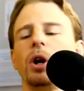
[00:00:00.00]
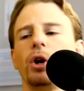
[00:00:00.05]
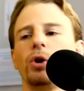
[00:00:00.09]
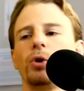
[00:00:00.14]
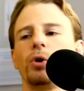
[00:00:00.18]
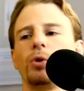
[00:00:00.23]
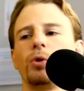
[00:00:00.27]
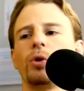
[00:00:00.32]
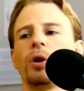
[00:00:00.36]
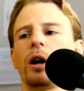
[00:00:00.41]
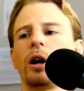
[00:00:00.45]

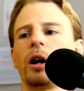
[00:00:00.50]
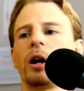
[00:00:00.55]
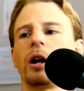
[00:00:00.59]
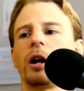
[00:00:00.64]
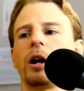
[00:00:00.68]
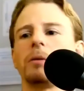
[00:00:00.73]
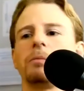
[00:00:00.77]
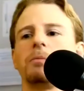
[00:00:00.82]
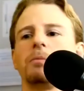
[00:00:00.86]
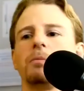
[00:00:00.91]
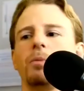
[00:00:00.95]
who
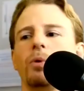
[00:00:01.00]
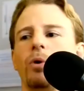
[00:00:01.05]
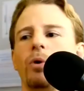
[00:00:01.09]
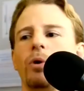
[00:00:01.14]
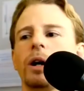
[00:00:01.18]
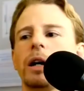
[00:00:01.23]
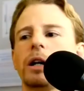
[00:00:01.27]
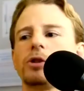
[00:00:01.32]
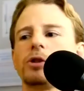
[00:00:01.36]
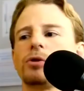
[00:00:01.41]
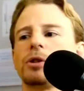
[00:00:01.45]
are
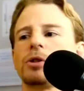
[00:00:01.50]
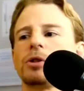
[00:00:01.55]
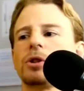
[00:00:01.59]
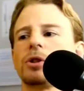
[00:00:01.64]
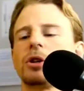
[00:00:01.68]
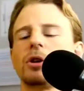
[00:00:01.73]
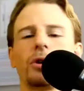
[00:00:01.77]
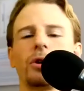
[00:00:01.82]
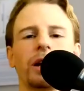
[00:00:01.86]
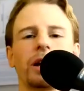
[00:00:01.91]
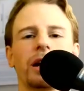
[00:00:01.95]
more interested
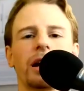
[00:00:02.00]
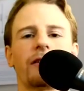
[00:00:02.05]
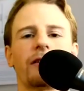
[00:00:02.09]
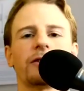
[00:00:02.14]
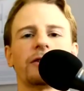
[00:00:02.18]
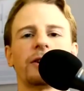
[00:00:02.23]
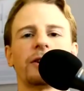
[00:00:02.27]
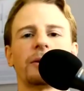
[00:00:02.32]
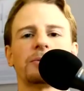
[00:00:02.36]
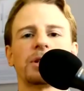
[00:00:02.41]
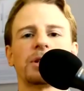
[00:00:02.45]
in looking
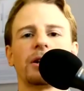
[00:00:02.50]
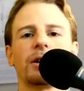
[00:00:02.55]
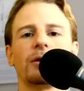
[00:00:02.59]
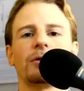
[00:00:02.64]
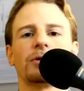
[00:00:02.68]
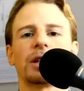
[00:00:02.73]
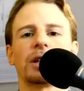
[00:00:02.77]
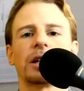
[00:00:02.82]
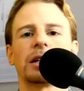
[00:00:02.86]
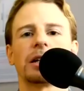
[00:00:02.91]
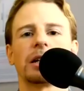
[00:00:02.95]
after
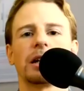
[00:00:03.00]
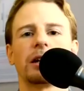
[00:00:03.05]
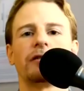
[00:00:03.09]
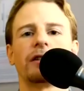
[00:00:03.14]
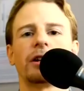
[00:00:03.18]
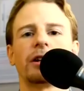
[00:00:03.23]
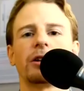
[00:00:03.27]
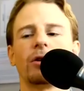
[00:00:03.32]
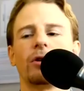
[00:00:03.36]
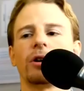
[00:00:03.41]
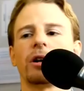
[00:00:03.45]
themselves and
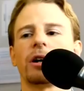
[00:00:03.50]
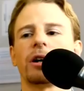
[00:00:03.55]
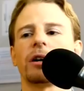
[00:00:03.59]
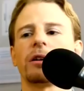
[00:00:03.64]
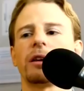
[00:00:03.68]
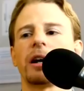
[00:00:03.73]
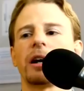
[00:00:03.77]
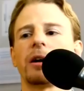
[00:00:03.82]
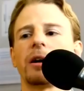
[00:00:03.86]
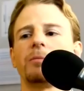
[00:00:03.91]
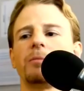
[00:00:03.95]
living longer
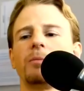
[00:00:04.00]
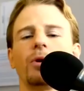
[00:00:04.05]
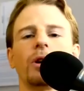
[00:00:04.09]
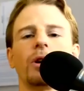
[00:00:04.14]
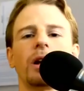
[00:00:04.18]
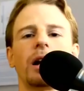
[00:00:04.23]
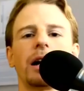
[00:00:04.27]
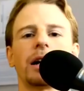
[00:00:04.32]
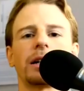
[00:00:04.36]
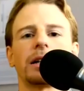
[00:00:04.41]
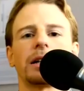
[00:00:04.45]
they are more
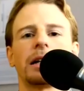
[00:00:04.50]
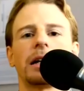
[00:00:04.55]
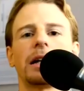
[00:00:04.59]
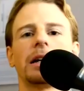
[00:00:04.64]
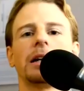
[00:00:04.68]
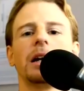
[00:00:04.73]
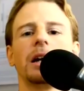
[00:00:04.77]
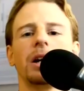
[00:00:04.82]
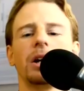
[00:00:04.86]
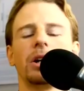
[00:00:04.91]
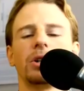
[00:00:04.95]

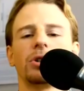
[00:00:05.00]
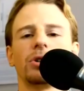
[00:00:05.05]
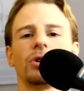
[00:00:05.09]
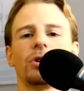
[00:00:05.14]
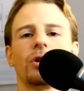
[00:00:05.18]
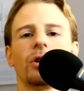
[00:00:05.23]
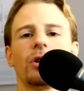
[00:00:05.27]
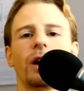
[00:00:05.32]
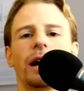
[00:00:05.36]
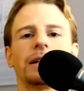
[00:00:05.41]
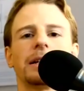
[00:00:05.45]
likely to
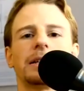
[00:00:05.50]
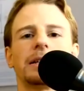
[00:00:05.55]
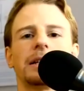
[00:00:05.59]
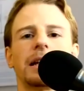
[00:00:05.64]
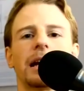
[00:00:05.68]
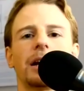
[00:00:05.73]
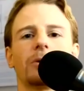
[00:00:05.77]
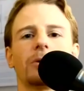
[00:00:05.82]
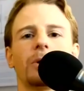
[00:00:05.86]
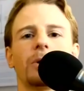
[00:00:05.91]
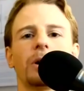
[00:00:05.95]

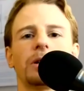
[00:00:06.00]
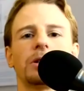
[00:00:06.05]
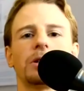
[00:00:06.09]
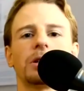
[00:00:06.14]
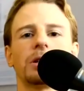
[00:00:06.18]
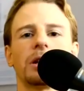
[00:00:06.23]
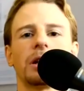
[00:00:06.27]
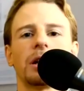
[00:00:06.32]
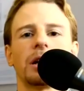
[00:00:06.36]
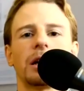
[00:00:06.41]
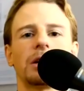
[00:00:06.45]
undertake
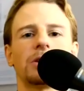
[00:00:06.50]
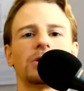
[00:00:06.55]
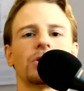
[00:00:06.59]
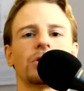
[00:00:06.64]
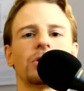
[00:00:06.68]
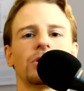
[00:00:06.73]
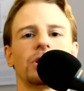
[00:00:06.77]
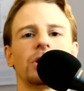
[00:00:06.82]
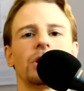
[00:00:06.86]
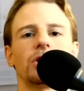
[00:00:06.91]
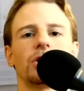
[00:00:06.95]
what uh, is
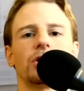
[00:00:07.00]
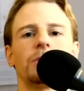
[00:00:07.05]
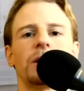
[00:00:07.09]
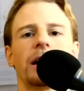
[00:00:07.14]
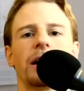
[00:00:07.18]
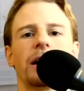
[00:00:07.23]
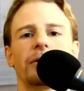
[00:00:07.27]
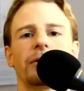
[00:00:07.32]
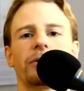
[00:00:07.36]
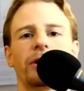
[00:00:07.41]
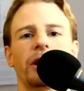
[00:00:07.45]
considered to be
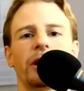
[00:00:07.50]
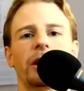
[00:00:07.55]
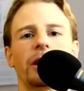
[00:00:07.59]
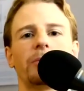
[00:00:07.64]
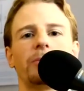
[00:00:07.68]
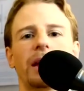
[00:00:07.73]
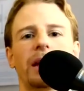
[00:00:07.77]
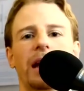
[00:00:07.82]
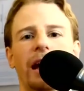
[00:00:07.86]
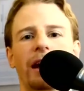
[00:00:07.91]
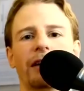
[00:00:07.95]
healthy
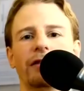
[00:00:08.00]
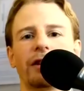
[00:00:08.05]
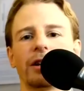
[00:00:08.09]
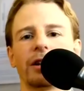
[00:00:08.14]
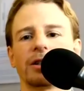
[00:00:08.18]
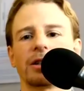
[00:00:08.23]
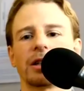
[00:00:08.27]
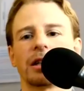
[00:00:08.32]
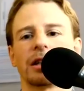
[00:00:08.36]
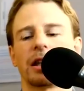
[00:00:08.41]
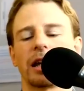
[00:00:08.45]

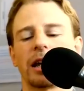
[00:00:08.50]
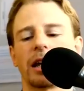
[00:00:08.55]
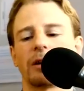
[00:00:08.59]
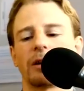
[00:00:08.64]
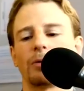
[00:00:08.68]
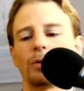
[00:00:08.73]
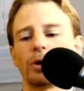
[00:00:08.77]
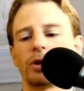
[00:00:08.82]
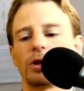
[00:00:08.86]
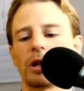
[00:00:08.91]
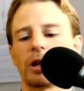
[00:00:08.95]
behaviors and they
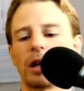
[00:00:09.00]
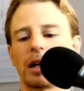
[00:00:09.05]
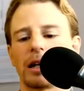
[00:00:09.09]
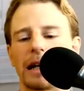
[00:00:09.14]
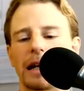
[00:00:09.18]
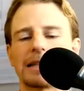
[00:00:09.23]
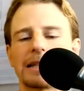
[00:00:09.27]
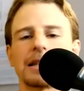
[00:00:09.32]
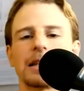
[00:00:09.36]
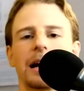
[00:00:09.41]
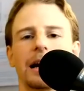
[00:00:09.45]
would are uh,
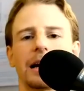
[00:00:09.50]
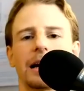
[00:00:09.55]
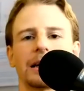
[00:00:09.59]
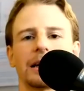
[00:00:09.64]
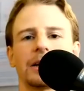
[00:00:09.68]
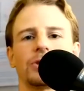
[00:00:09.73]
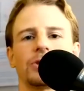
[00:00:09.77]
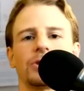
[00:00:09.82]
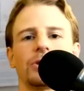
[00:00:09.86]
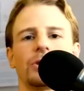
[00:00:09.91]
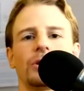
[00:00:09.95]
less likely
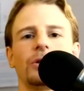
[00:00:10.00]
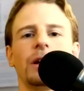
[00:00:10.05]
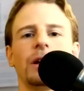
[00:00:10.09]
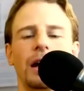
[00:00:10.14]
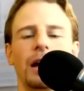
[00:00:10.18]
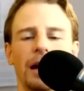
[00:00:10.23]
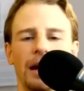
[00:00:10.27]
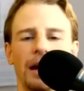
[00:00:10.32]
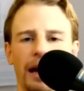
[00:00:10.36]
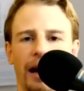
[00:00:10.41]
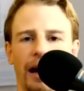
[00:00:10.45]
to
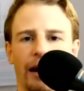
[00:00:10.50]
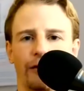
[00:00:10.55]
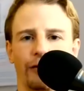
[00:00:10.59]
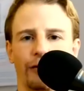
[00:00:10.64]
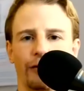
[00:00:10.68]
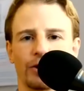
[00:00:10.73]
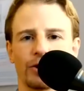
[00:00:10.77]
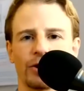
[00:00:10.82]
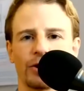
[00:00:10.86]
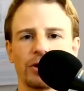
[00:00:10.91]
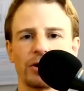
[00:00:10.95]
have
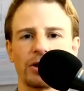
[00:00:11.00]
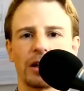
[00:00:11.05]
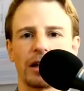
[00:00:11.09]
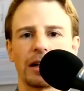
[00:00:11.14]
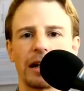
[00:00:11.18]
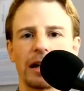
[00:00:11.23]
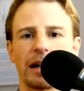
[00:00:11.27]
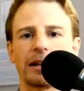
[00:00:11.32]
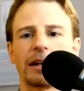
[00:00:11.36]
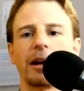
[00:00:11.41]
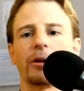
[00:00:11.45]
what's considered
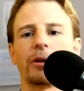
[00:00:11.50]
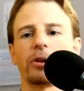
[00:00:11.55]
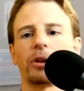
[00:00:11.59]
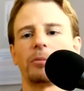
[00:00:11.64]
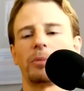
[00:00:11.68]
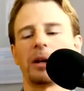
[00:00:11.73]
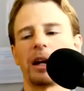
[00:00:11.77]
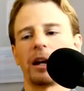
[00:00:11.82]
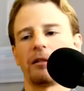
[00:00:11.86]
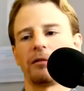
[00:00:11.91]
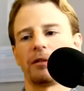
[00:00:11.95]
unhealthy
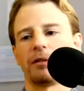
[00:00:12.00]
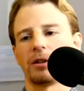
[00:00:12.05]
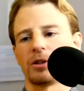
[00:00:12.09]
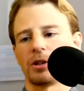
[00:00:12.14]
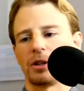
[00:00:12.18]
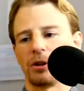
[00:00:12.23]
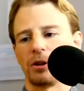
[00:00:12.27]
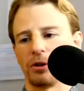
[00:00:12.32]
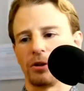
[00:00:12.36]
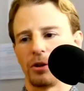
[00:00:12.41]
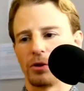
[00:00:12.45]
behaviors
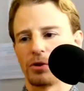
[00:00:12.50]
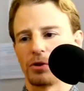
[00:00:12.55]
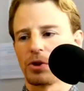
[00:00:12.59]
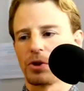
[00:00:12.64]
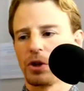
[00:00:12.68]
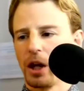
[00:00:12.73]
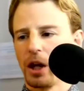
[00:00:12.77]
you know those